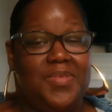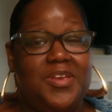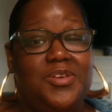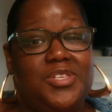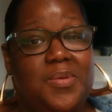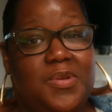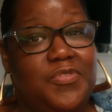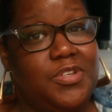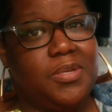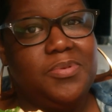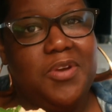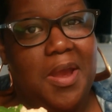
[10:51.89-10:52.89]
Thank you so much for
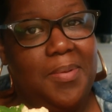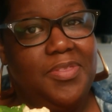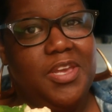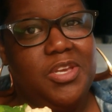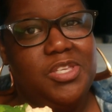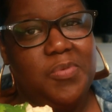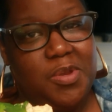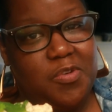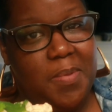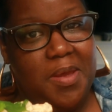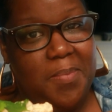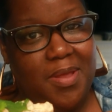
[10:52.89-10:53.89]
subscribing. Thank you so much
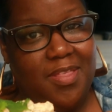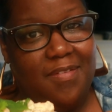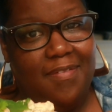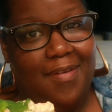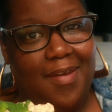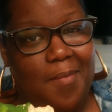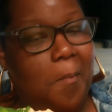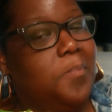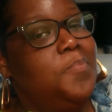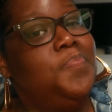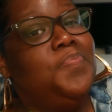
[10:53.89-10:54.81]
for being part of the fam.